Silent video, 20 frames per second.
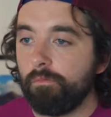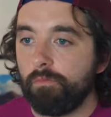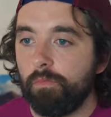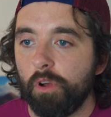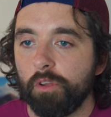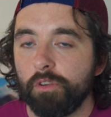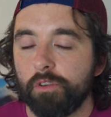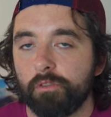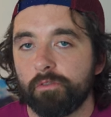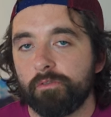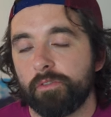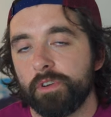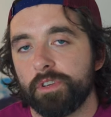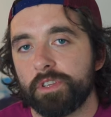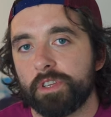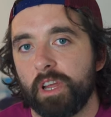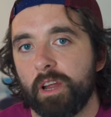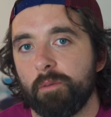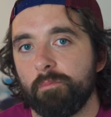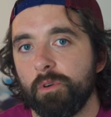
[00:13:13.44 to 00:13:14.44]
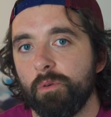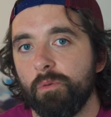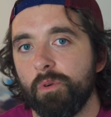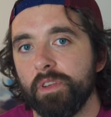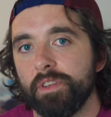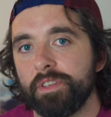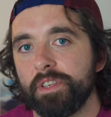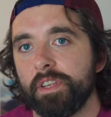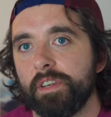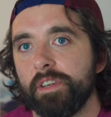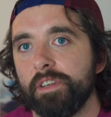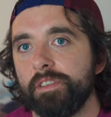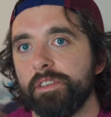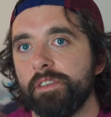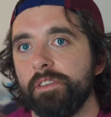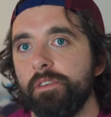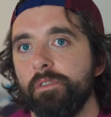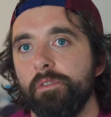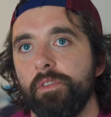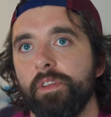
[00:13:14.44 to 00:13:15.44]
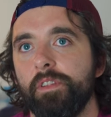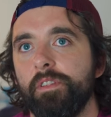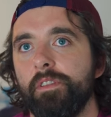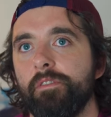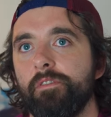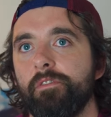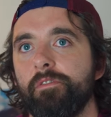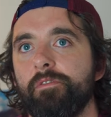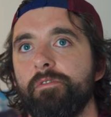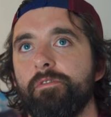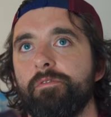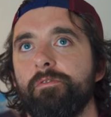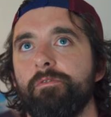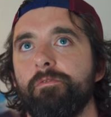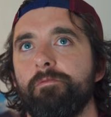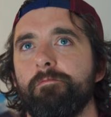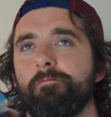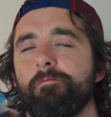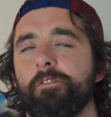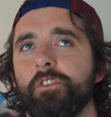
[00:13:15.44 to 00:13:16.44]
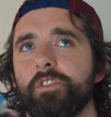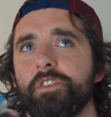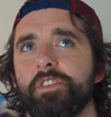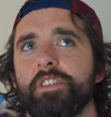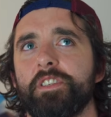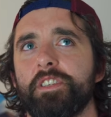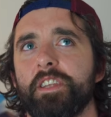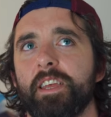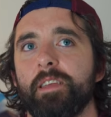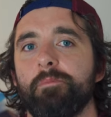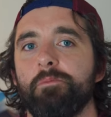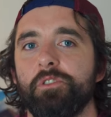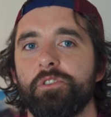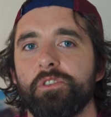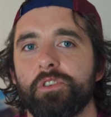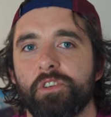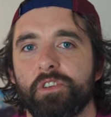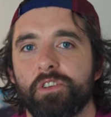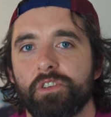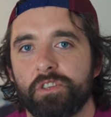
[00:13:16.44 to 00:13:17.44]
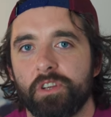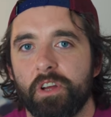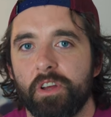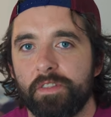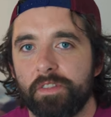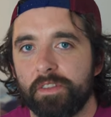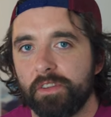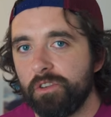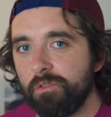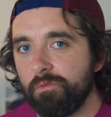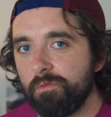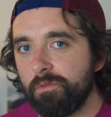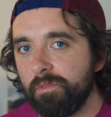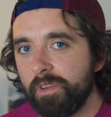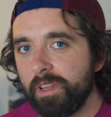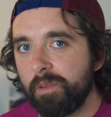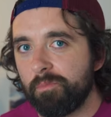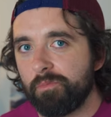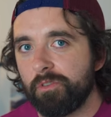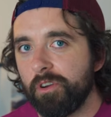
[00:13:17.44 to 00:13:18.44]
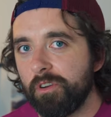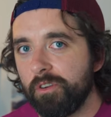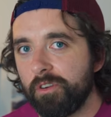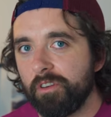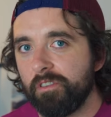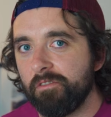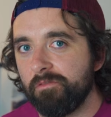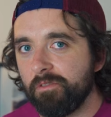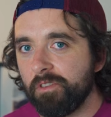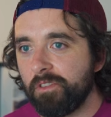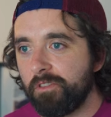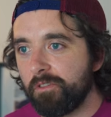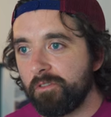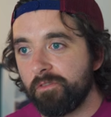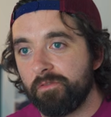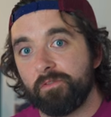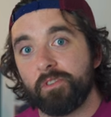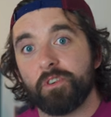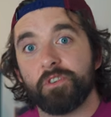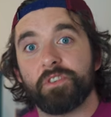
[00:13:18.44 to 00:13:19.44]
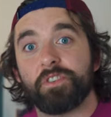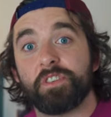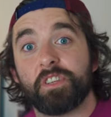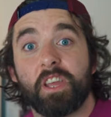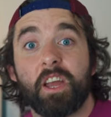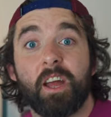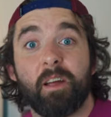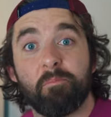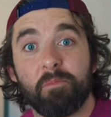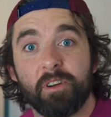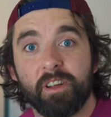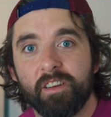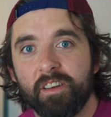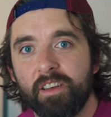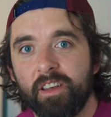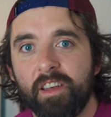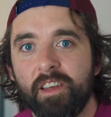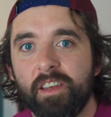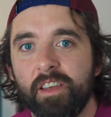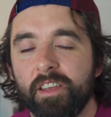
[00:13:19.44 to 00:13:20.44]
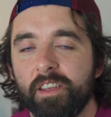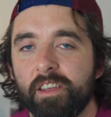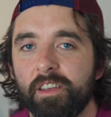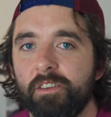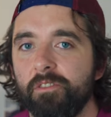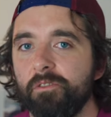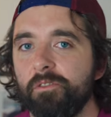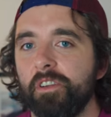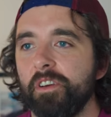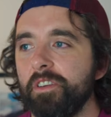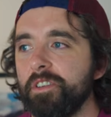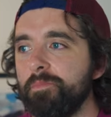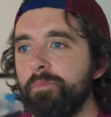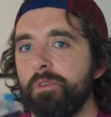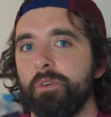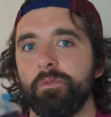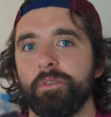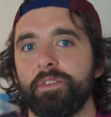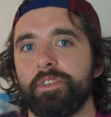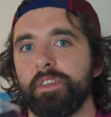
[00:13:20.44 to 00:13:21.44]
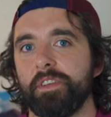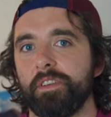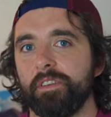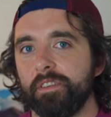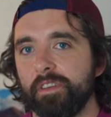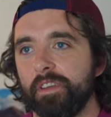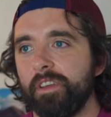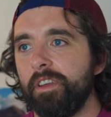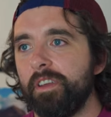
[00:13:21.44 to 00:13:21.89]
what your first camera was and, you know, the first time you took a shot that you were really proud of with your first camera, you know, not as opposed to,